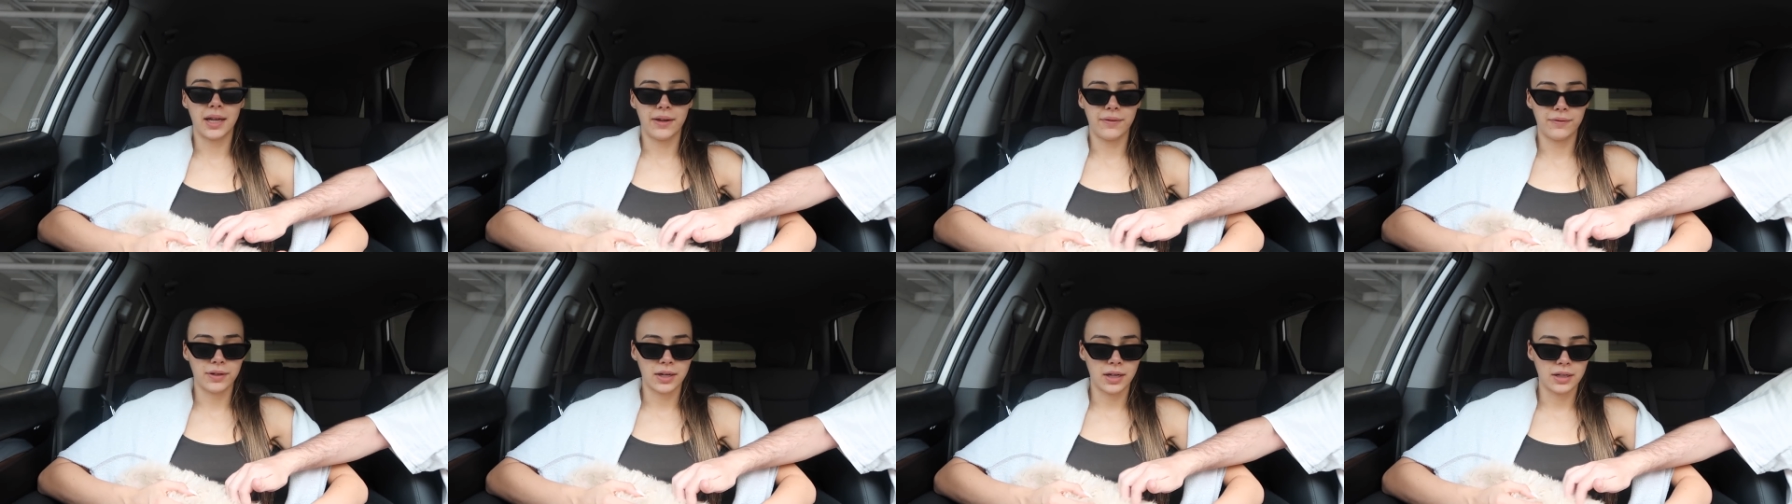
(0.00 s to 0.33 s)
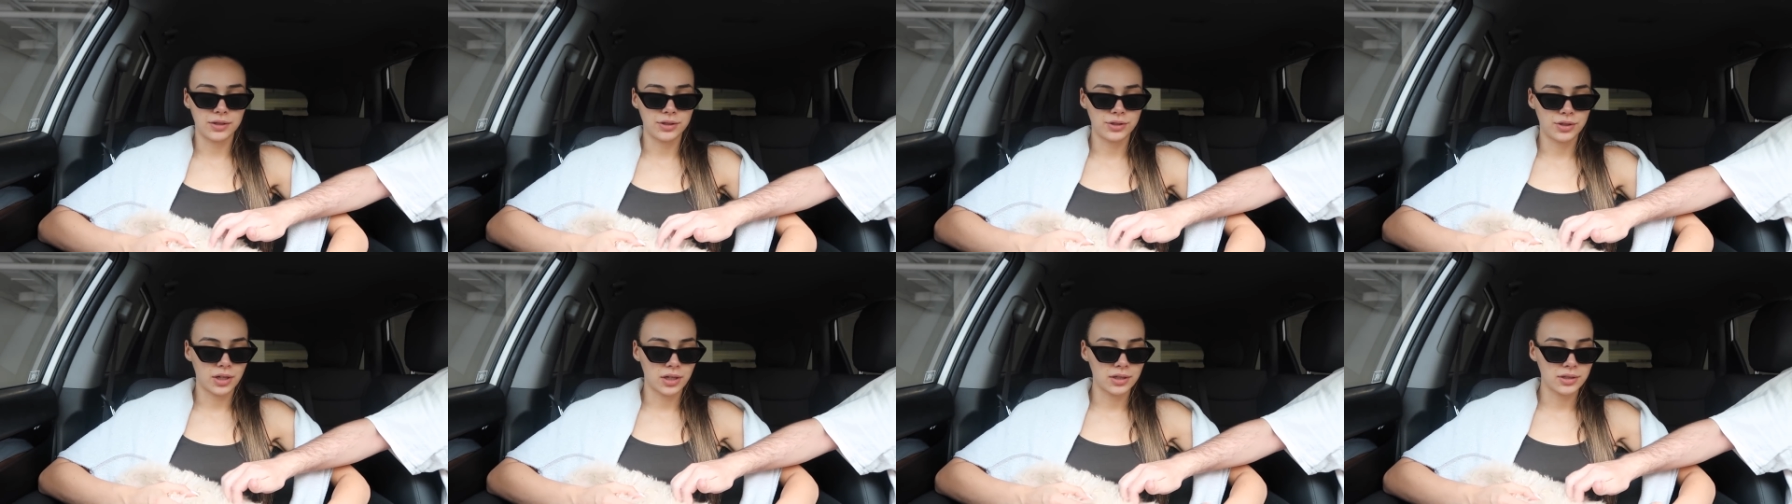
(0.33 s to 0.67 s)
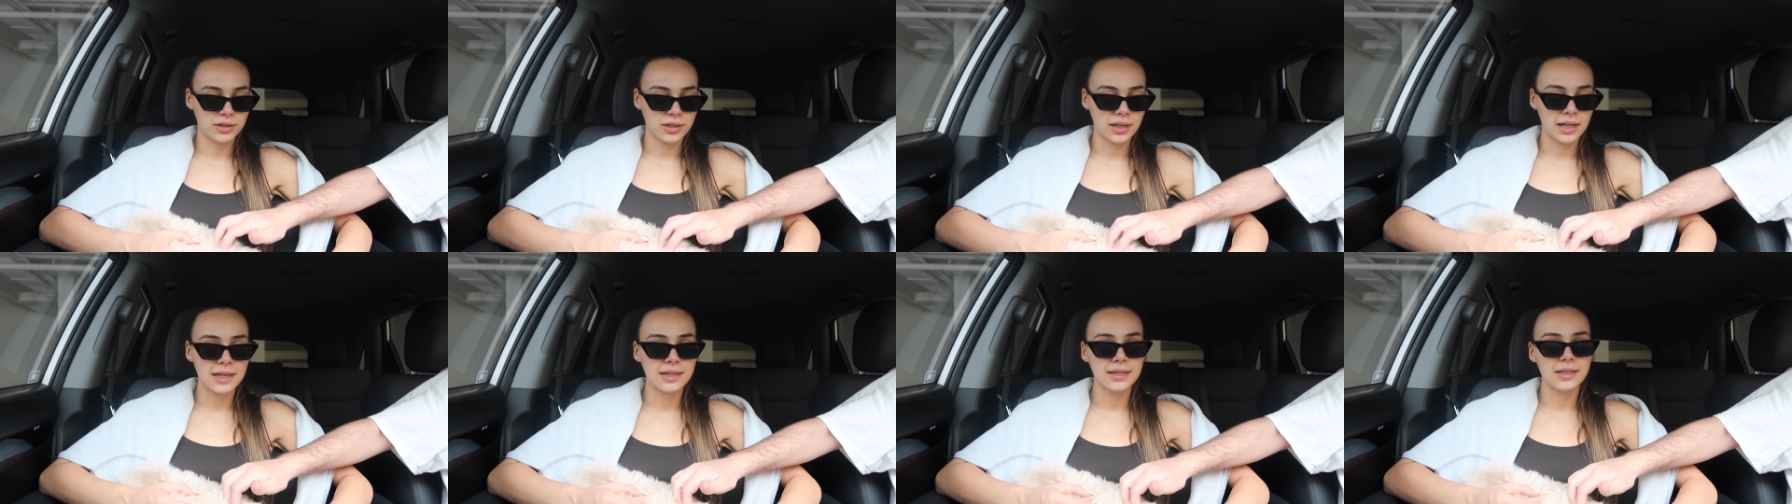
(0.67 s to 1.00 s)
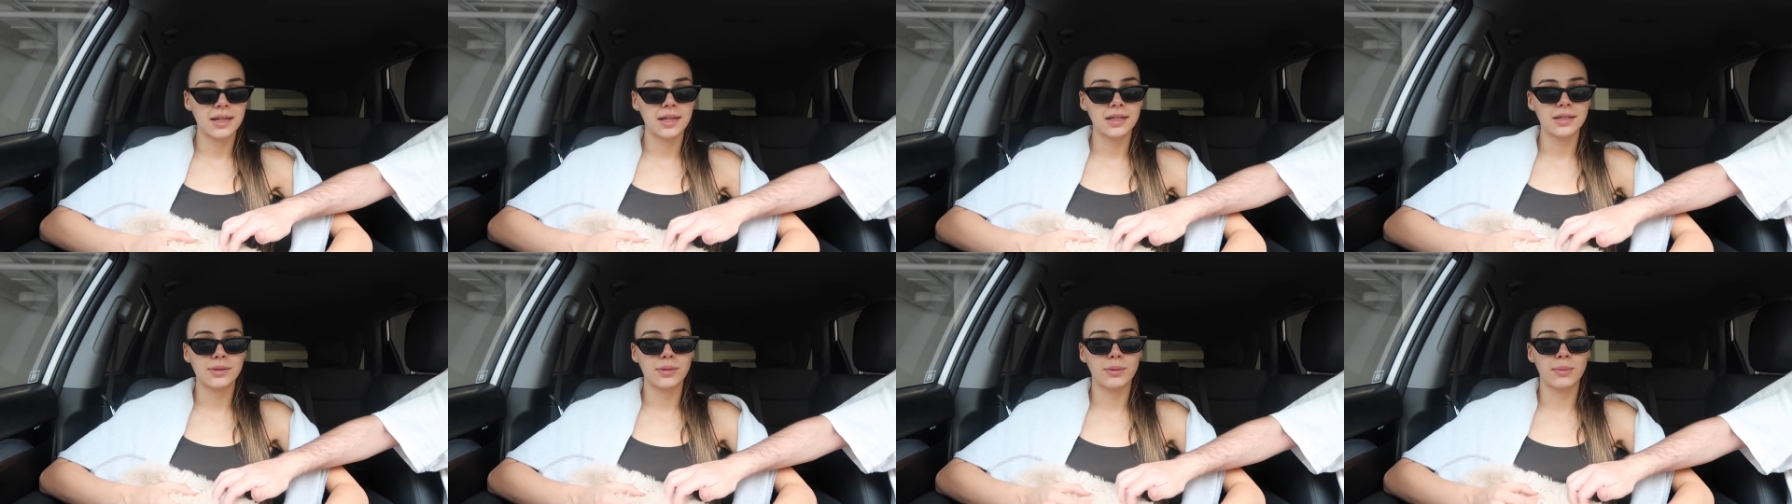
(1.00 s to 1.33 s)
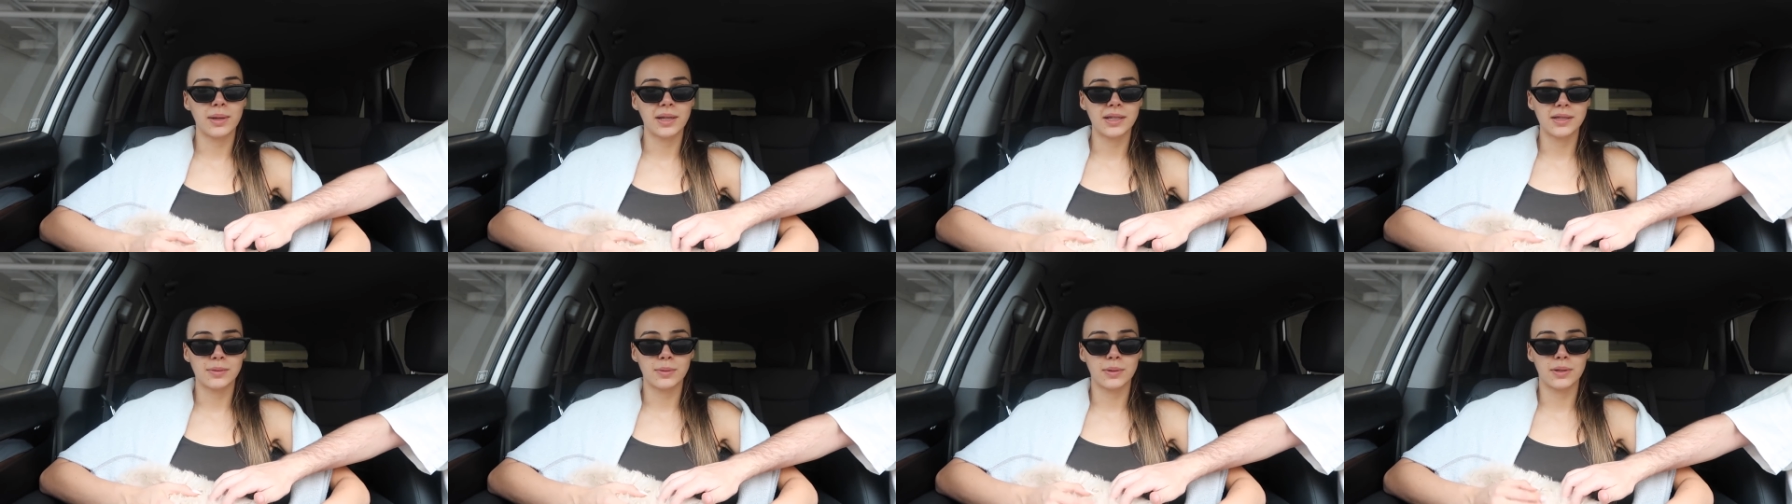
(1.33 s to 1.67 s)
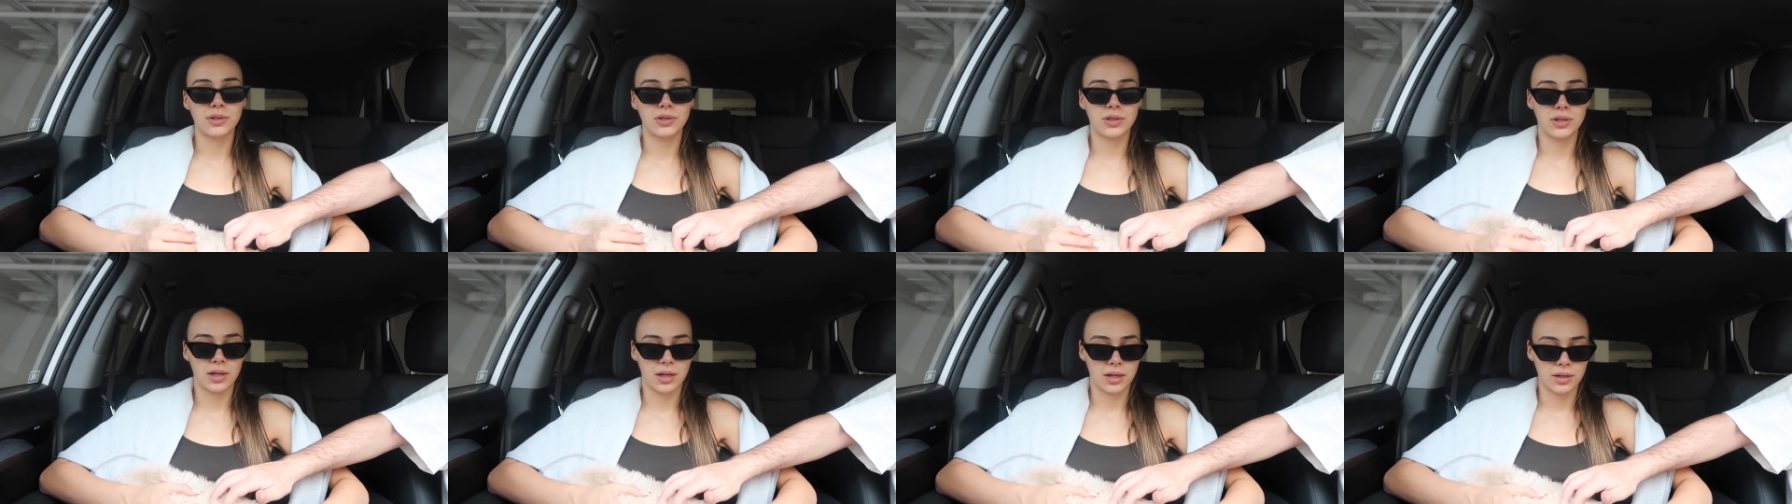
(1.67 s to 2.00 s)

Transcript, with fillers: I forgot to charge it last night, so we might switch to